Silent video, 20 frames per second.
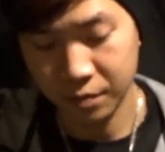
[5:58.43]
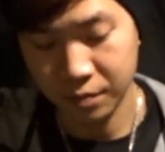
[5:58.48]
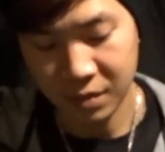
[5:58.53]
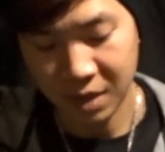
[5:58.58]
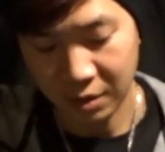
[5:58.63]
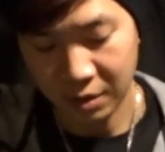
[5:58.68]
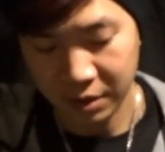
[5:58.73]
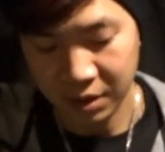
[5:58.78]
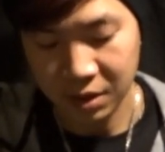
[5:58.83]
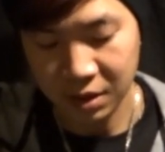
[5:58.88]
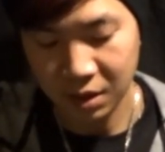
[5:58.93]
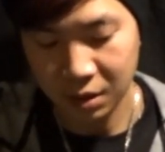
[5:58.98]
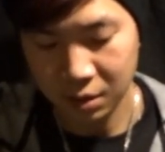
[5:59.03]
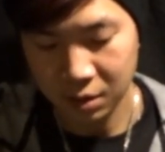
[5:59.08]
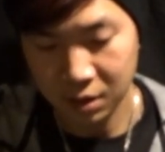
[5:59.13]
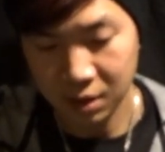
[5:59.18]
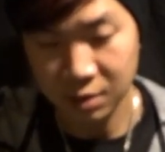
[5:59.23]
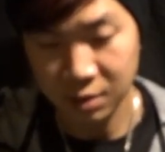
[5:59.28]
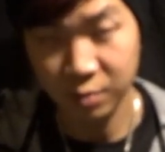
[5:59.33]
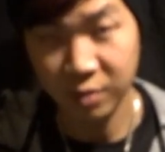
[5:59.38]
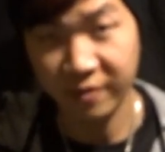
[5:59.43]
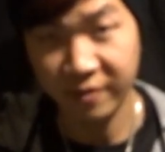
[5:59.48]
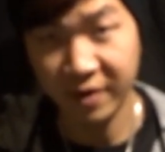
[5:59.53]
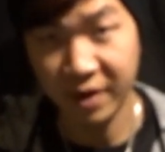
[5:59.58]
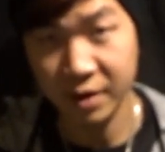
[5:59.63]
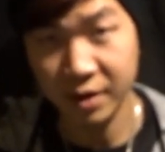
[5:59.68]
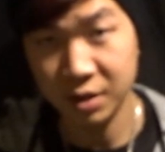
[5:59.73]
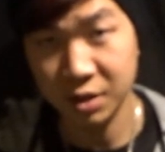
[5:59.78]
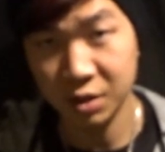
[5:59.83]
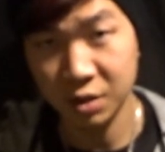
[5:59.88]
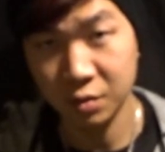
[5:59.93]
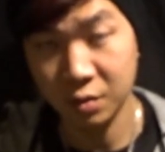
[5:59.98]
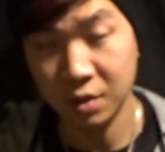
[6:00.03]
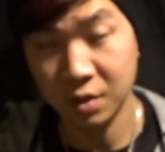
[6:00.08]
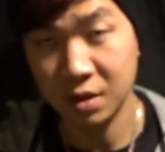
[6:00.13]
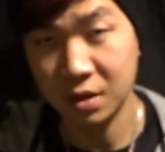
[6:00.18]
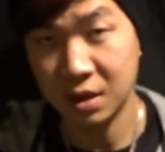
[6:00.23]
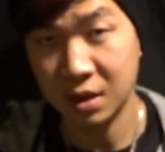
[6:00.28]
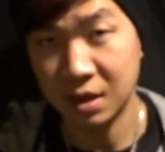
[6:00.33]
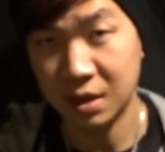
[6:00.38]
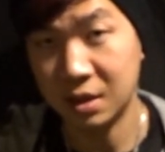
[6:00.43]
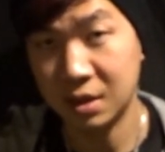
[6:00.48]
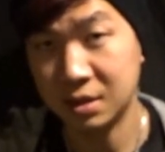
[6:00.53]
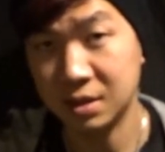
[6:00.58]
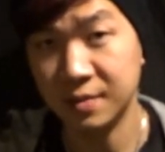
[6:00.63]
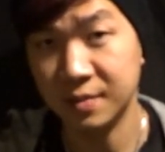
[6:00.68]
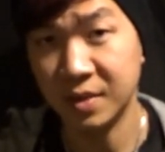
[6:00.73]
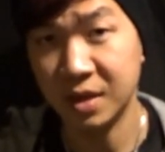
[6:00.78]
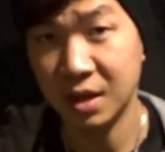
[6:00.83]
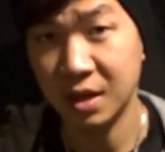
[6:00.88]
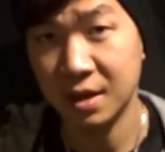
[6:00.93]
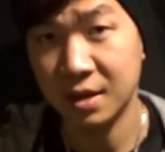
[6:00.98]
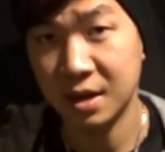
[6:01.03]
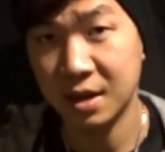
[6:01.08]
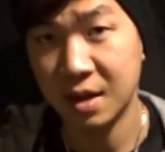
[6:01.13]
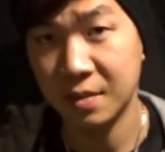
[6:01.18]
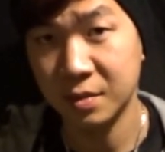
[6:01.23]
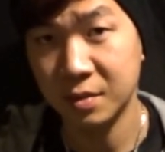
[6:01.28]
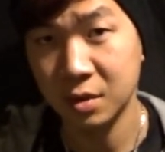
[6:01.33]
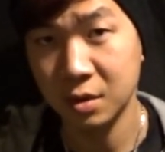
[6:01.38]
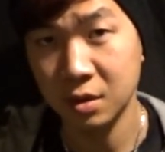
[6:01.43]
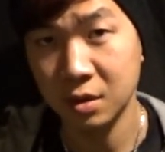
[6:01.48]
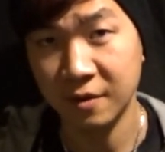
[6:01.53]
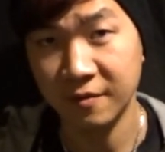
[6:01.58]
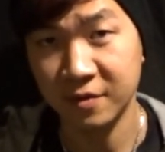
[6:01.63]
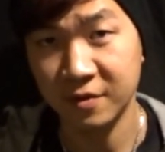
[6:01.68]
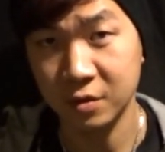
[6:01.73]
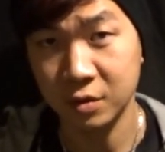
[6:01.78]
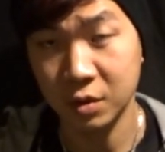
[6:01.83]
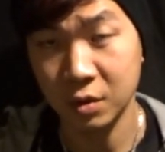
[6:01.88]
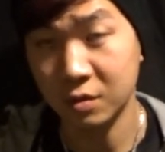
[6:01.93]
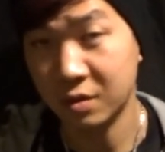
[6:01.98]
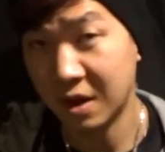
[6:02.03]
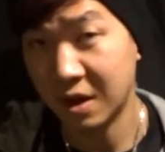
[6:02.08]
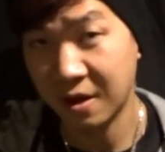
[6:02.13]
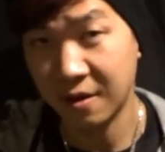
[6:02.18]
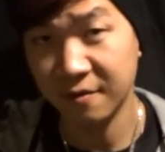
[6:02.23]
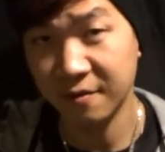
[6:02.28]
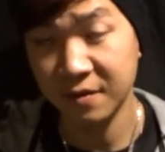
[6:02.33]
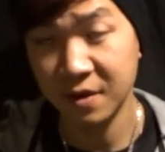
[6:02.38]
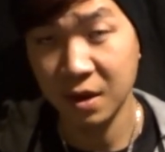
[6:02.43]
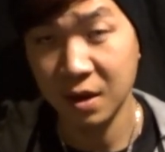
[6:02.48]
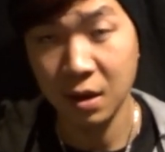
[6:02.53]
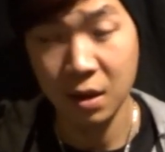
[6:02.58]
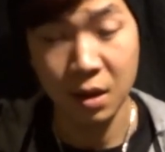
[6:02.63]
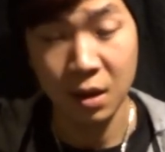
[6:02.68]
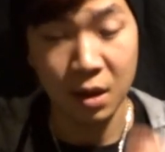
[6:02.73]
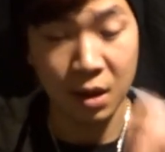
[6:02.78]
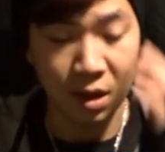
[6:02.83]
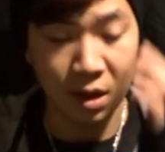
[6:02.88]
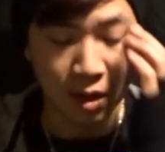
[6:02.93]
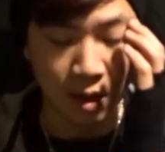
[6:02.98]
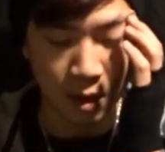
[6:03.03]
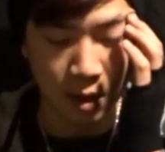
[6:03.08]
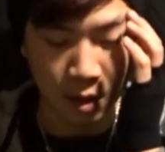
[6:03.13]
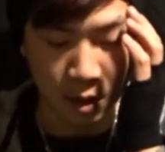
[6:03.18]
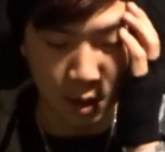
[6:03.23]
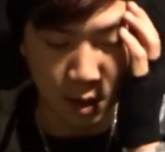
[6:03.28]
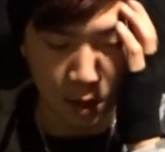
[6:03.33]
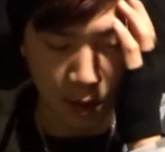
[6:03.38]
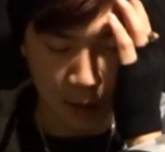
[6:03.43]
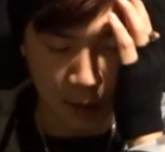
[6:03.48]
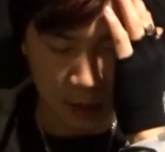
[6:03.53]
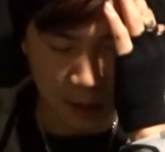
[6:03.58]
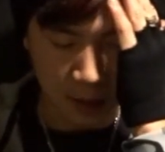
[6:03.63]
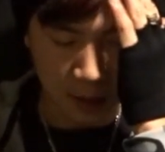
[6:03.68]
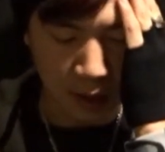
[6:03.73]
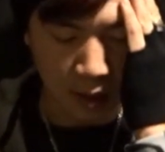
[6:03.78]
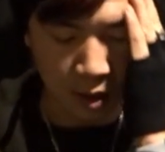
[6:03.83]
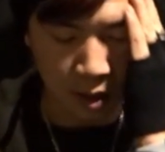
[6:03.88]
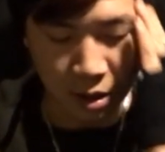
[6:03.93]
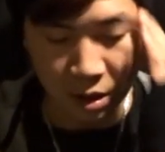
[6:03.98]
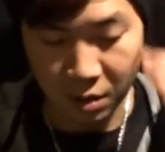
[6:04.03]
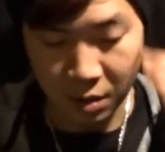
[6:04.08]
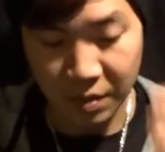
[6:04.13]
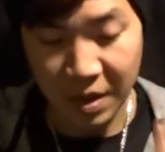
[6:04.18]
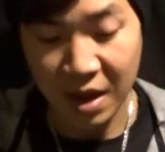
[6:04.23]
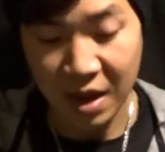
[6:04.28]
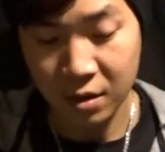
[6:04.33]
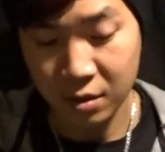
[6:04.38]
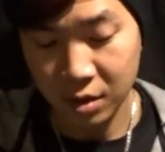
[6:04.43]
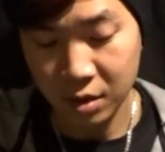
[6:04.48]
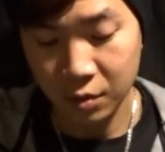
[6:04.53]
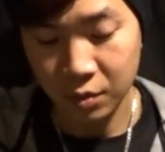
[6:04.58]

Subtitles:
Now, Enel does provide you with a Tamiya adapter if you don't have a battery